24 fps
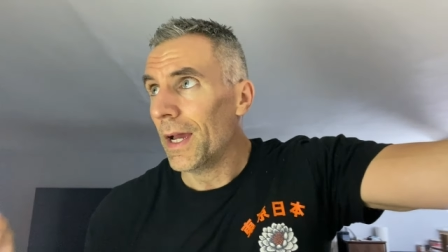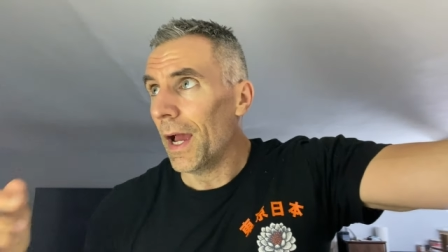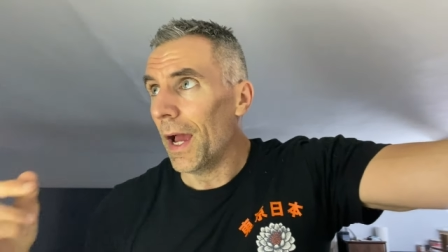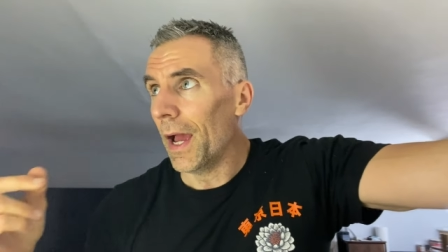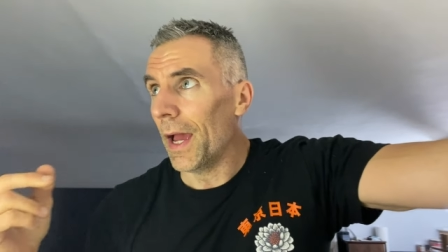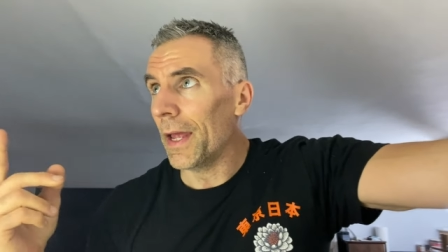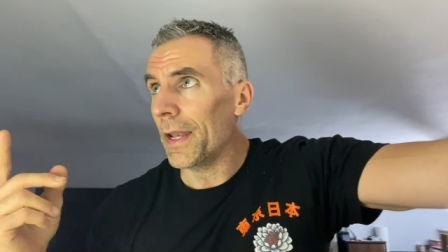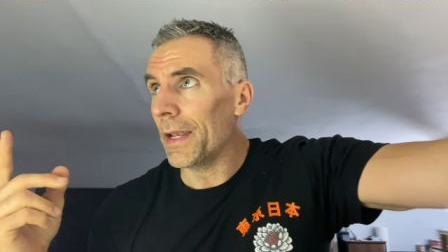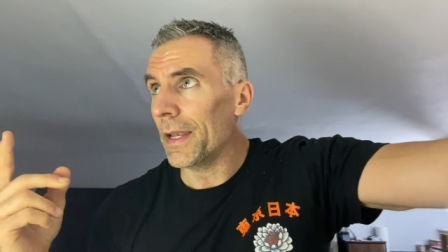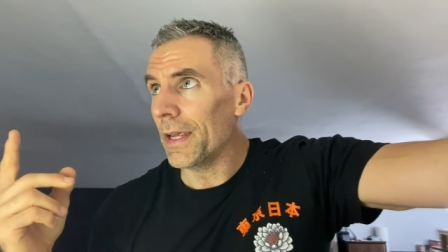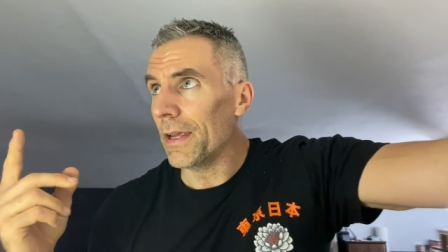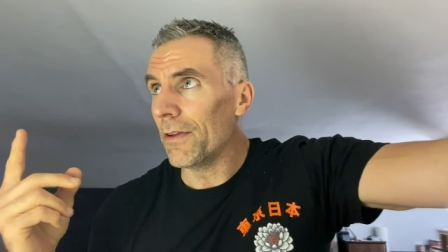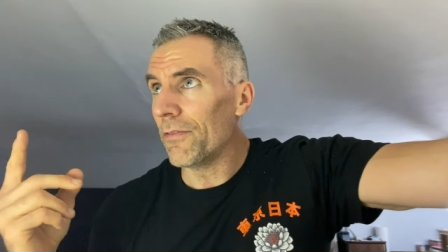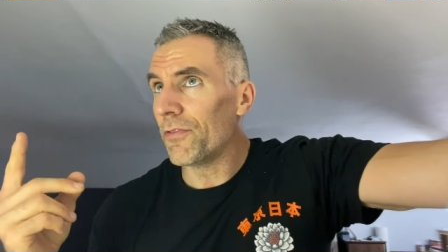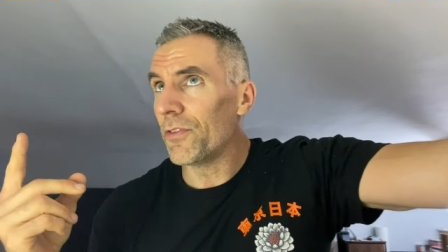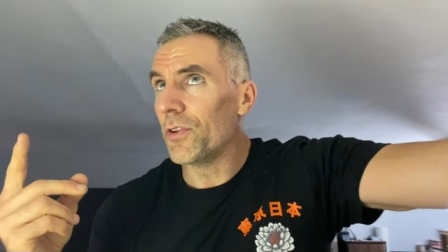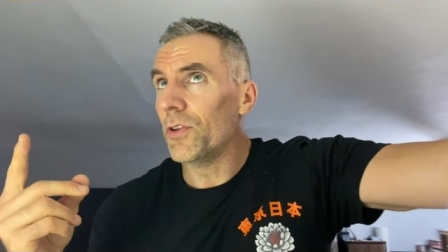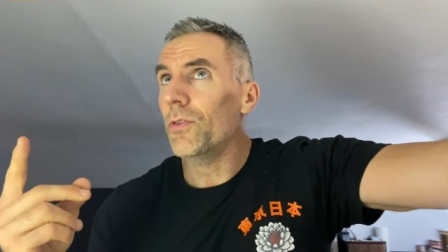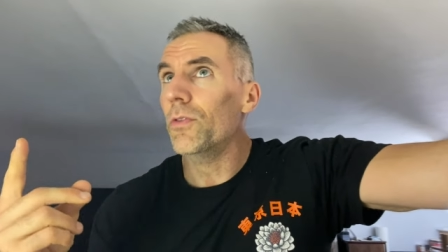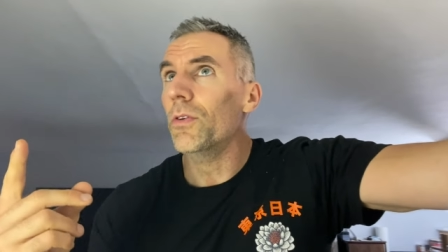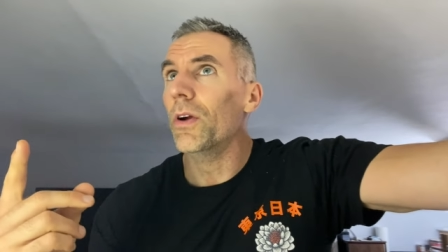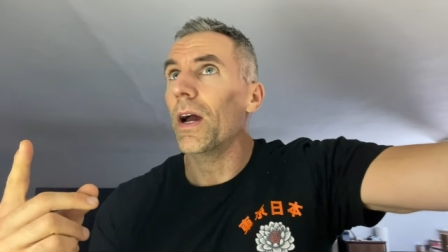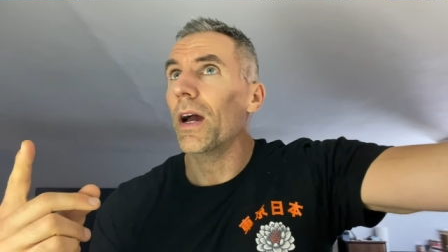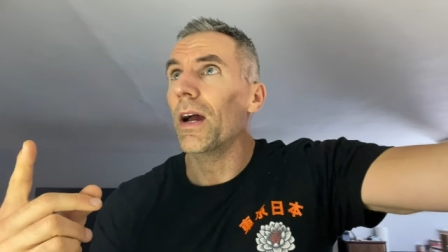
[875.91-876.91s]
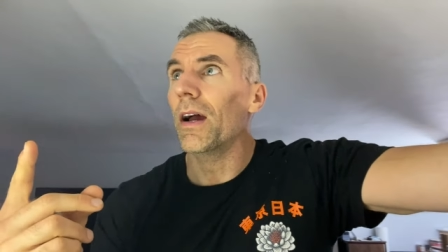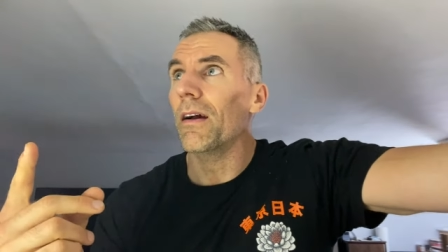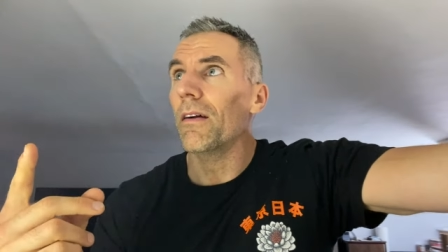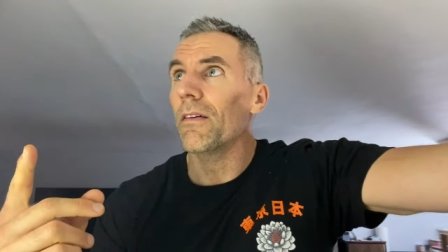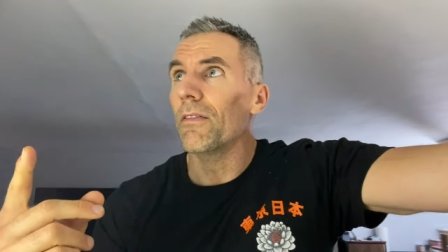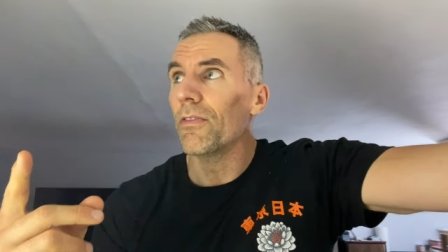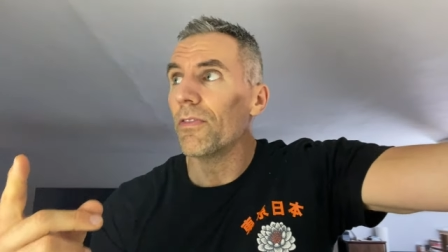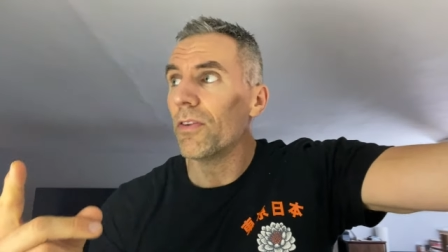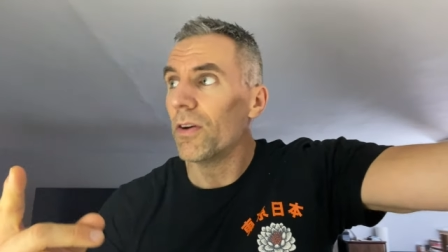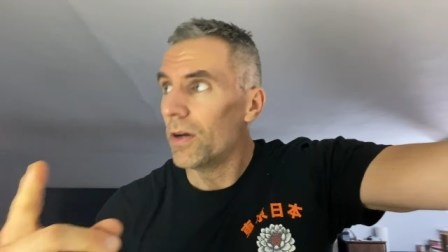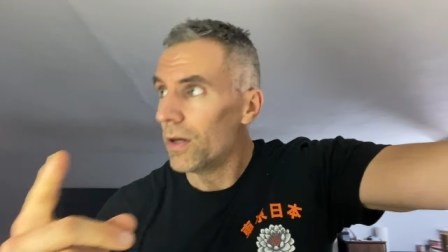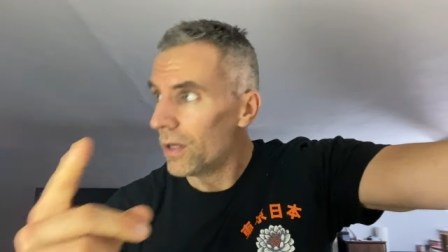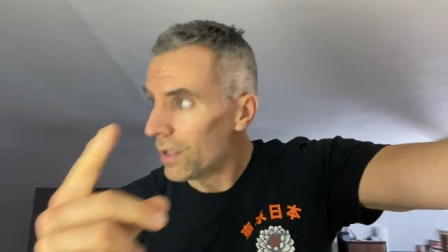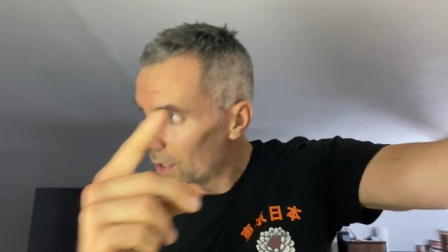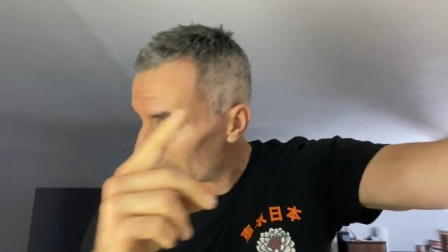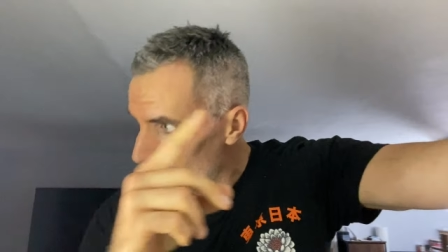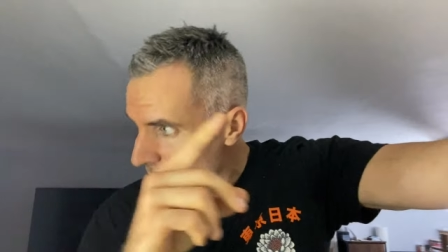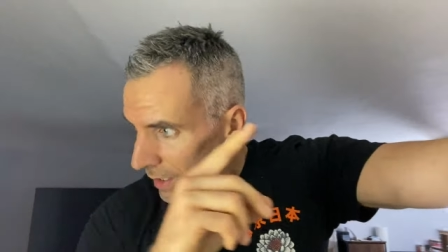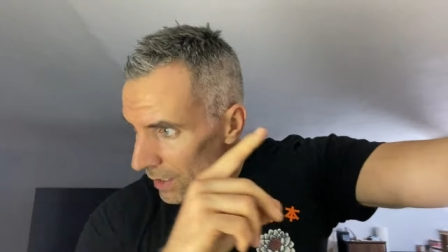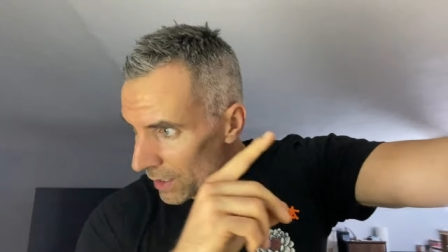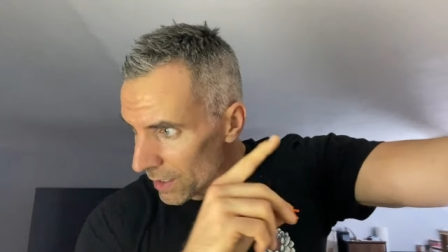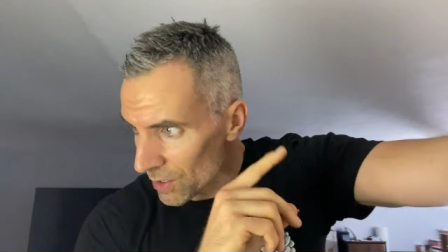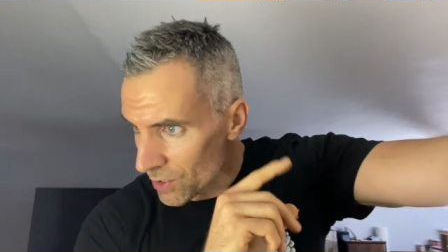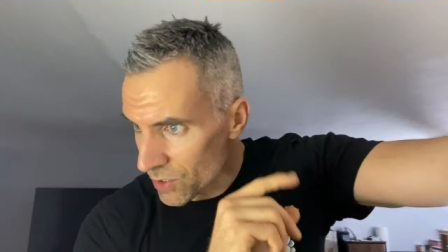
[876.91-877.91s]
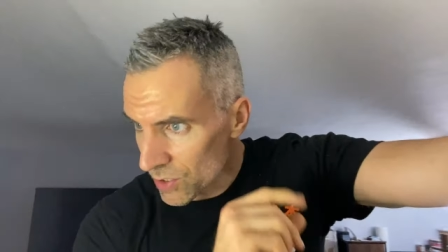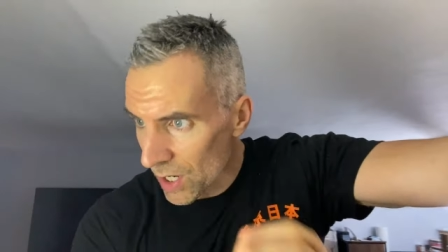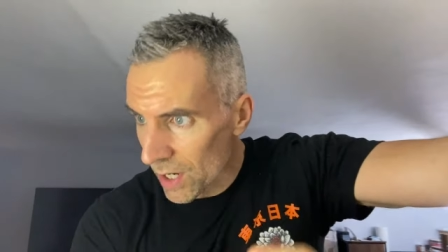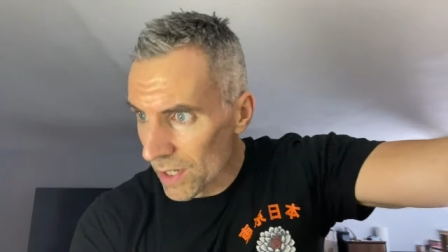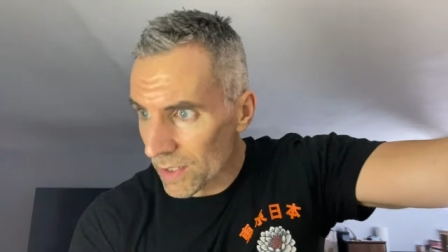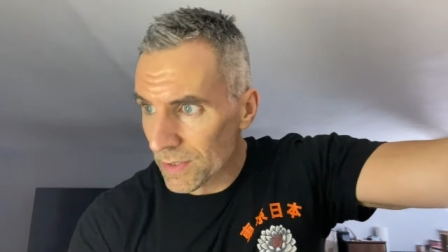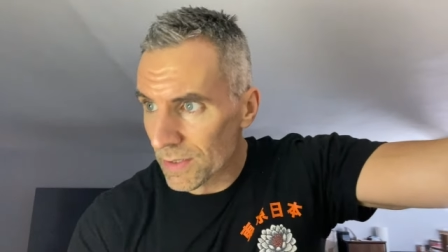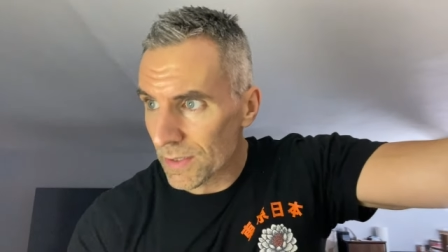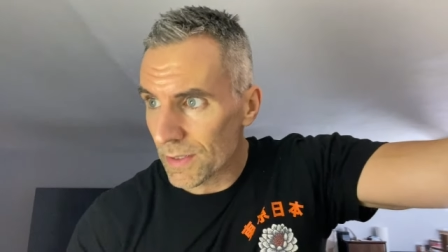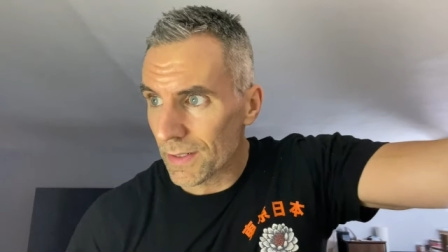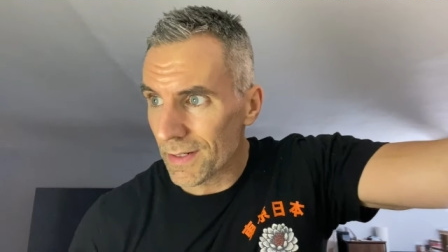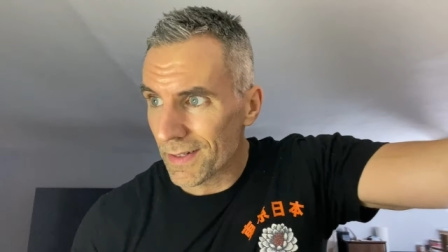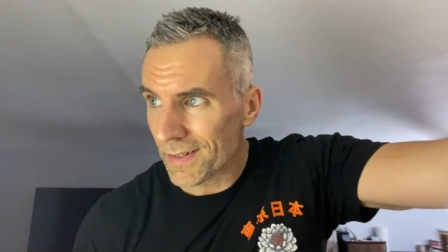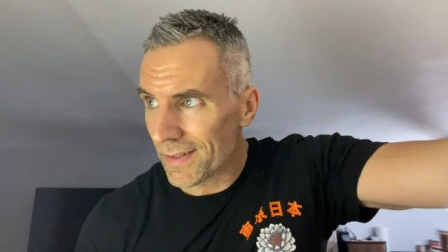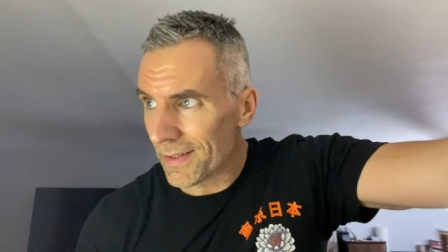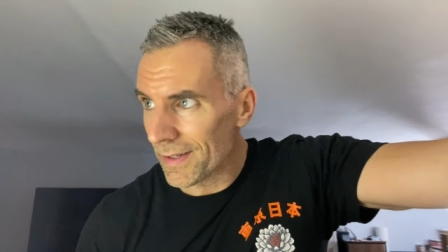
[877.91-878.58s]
and if you have exhausted